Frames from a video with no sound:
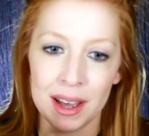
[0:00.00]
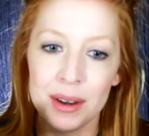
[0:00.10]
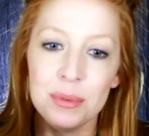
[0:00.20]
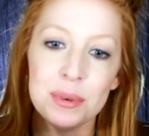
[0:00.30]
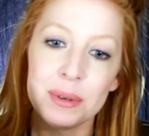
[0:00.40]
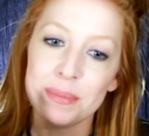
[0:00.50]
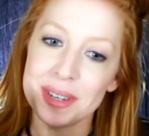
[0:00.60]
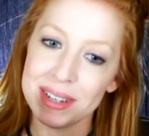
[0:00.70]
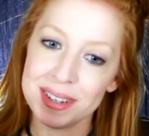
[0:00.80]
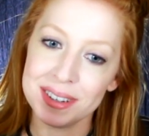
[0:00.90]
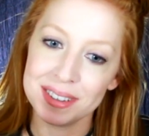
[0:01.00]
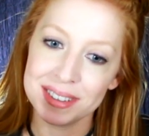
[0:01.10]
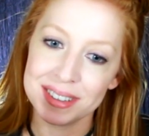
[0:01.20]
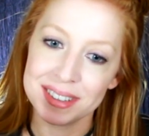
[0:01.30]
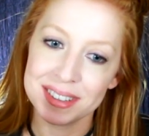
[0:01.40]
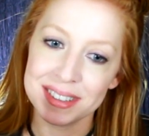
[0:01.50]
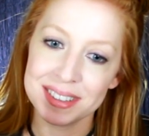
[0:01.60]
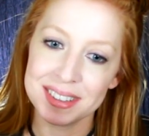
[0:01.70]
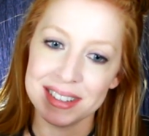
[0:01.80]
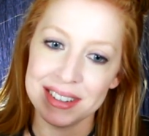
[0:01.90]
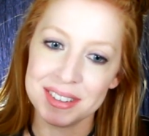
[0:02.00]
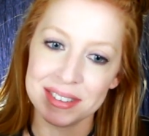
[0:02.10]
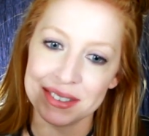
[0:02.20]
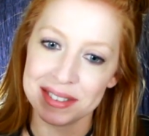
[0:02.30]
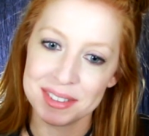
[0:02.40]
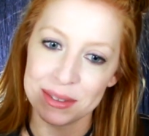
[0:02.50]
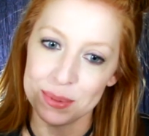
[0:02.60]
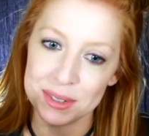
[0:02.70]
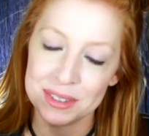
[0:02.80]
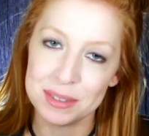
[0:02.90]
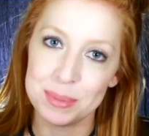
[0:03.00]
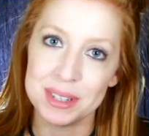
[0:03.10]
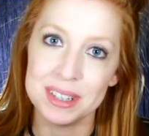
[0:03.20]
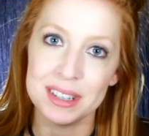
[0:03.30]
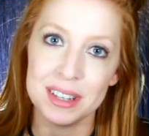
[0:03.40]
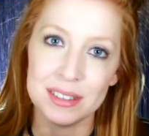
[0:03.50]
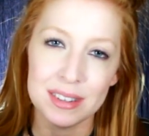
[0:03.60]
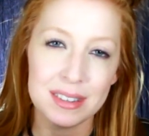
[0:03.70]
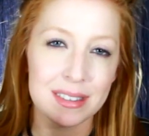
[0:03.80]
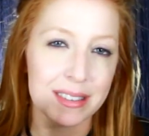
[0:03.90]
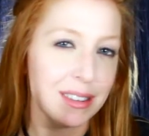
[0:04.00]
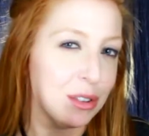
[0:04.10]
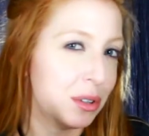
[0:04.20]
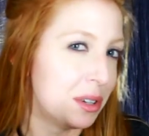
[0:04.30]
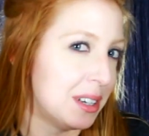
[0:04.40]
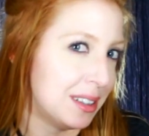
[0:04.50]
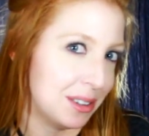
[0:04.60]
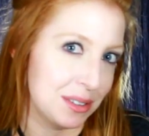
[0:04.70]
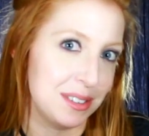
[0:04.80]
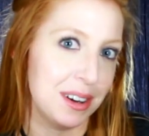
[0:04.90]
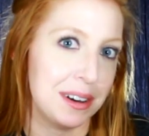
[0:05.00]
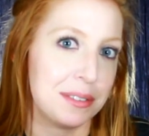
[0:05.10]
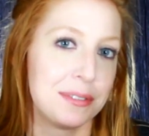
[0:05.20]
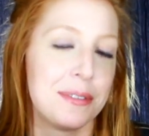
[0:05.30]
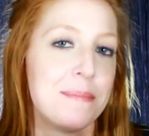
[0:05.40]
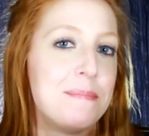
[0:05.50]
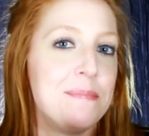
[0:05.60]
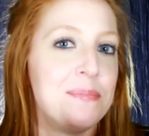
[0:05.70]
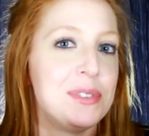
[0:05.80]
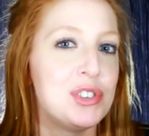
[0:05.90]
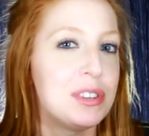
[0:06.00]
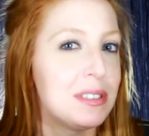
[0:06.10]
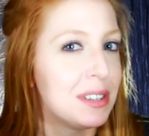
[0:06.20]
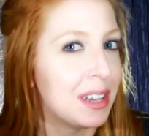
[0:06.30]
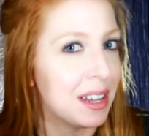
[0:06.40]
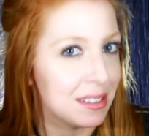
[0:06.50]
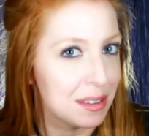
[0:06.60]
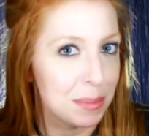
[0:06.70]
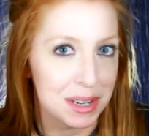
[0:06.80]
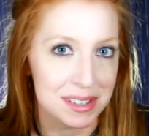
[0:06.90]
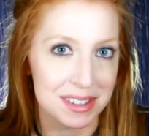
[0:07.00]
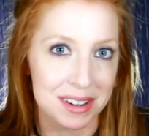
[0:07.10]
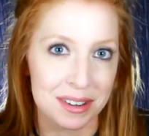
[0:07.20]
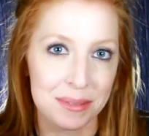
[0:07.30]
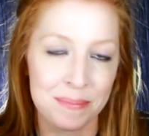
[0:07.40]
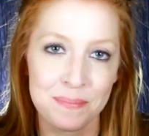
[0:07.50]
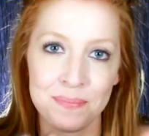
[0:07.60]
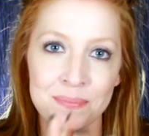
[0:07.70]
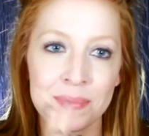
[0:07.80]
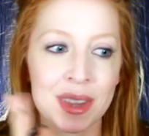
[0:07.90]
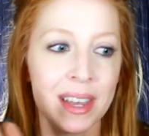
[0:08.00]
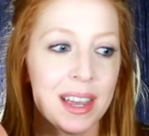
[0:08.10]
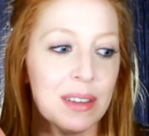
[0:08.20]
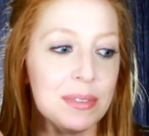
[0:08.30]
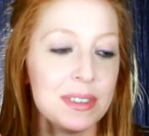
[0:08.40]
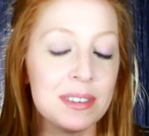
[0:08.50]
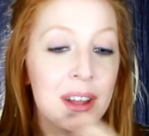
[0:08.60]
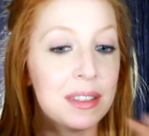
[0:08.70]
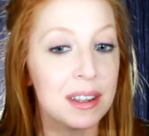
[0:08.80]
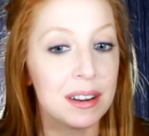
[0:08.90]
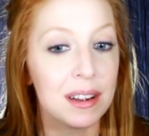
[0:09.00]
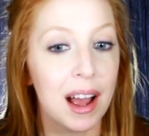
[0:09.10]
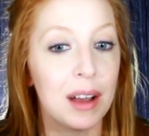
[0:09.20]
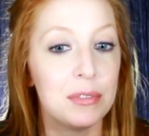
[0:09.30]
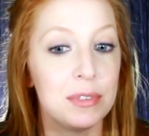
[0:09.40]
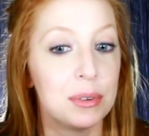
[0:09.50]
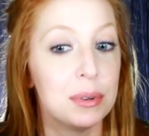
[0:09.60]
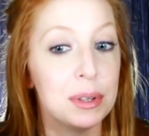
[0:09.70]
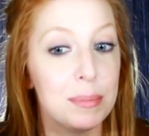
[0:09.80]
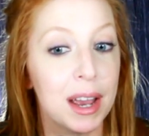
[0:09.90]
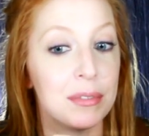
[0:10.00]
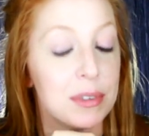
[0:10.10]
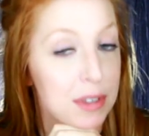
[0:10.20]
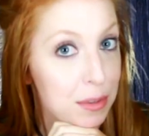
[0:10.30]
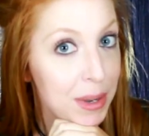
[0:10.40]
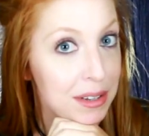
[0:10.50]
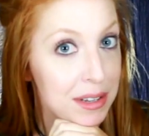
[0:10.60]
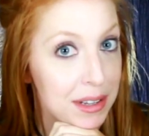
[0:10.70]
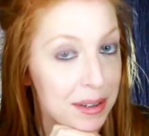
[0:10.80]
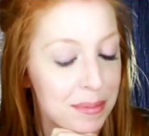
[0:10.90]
I don't want to be, you know, suspicious, but let's just look in their stuff just in case the money's there. If it's not there, I'll feel really bad for suspecting